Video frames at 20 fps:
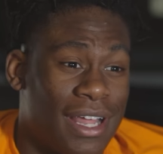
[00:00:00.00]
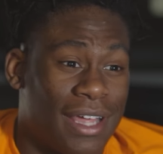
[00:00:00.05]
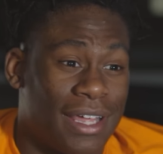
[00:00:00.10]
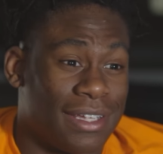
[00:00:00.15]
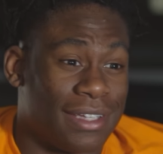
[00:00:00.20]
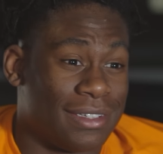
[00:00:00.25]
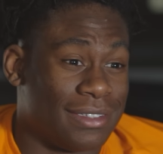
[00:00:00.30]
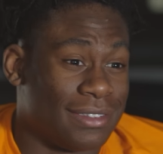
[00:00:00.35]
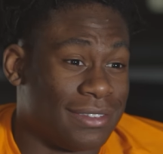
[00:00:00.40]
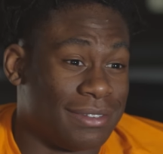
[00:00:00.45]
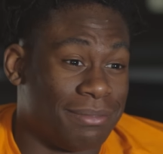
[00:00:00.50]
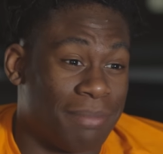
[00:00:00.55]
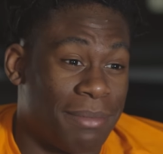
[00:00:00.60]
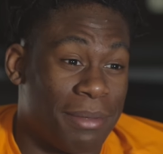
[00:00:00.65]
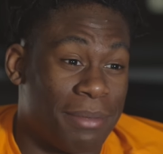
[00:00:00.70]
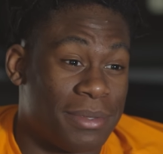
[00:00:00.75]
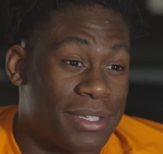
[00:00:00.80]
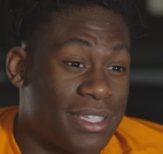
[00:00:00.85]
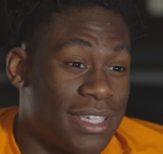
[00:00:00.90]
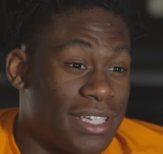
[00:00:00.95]
like
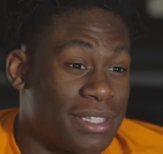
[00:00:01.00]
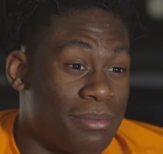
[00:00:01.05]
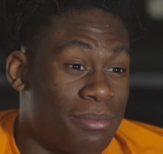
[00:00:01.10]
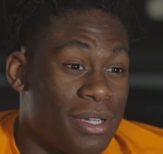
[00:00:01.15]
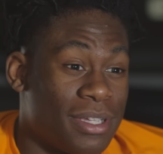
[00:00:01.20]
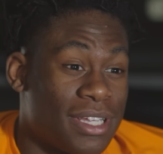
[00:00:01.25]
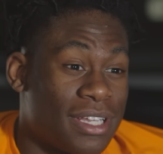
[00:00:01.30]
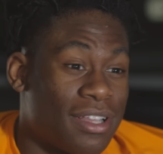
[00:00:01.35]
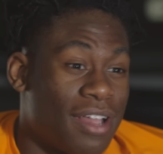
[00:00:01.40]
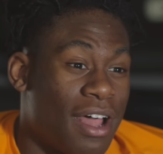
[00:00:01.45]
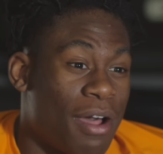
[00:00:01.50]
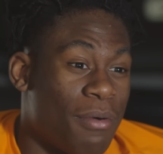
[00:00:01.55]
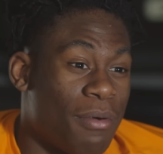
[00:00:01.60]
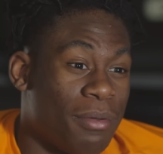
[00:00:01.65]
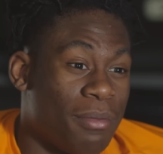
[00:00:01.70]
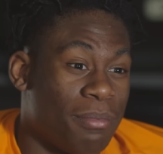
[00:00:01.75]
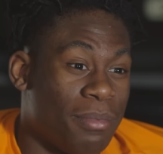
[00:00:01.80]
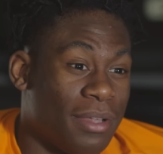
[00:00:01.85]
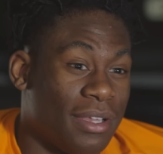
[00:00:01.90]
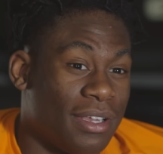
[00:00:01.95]
maybe six months. I thought I
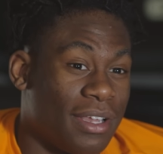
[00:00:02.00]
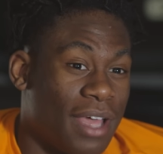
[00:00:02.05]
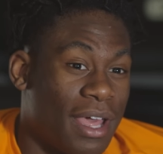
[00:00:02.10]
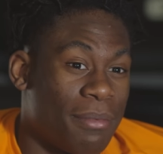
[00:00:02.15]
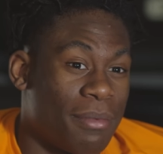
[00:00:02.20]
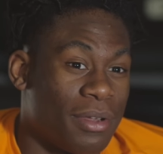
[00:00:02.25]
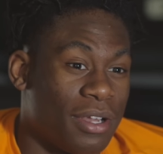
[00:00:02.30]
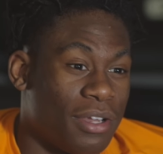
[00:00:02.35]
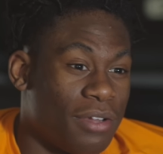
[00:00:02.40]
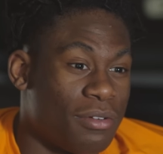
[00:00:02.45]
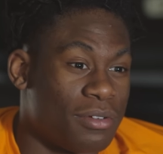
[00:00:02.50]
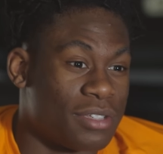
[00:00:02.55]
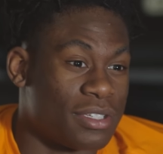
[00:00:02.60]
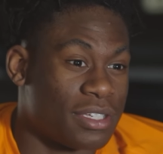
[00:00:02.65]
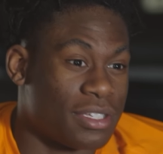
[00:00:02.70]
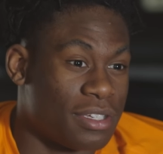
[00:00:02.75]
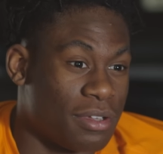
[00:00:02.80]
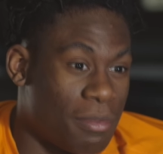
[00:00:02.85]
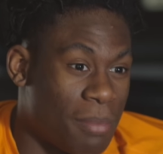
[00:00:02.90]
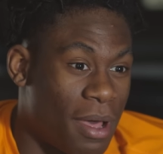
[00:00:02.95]
wouldn't be able to lose
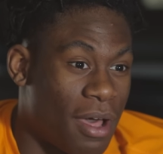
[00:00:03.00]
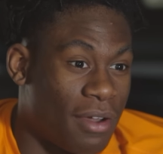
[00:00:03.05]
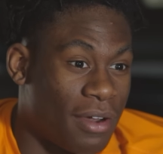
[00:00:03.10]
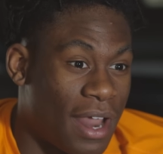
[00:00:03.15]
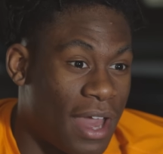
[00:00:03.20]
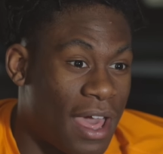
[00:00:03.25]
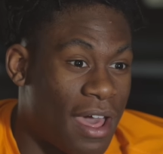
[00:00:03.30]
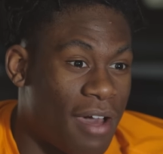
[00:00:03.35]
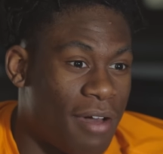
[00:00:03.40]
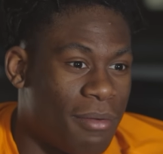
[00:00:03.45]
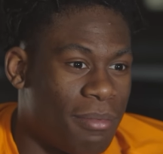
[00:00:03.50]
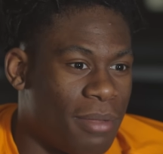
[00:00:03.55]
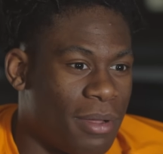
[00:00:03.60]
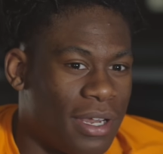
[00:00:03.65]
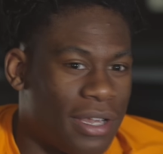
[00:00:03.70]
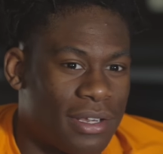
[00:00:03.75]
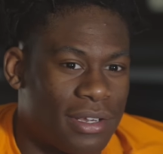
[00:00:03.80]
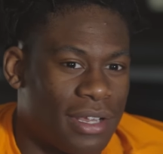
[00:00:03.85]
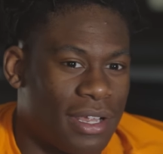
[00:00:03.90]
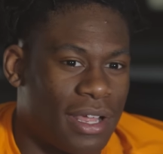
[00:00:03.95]
it till about now,
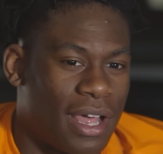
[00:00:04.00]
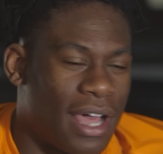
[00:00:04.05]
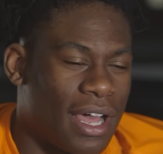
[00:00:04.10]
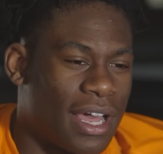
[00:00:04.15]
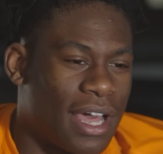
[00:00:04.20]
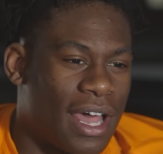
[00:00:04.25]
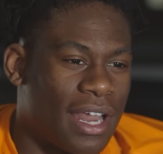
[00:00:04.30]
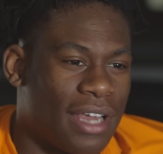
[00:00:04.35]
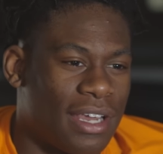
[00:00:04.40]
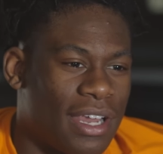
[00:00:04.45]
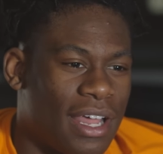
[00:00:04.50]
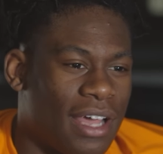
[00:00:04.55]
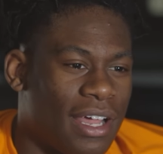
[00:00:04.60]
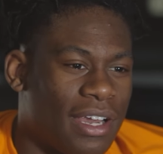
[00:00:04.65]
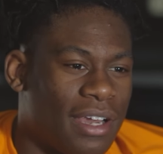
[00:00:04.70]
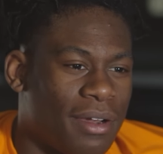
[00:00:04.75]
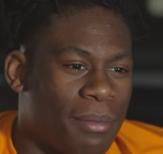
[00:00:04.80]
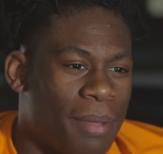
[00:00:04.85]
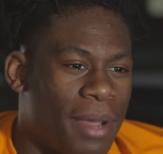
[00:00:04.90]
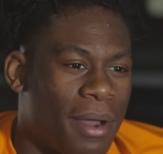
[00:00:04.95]
but it, I got it done
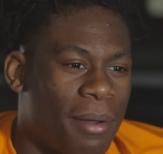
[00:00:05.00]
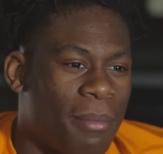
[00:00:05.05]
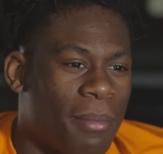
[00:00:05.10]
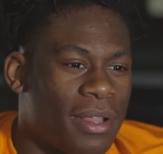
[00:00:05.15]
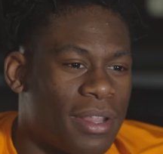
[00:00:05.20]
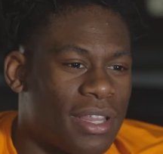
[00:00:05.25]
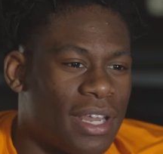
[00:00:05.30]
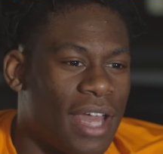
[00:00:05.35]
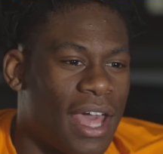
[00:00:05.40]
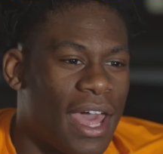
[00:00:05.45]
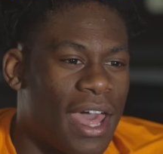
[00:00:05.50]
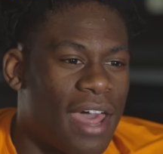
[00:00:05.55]
in about a month and a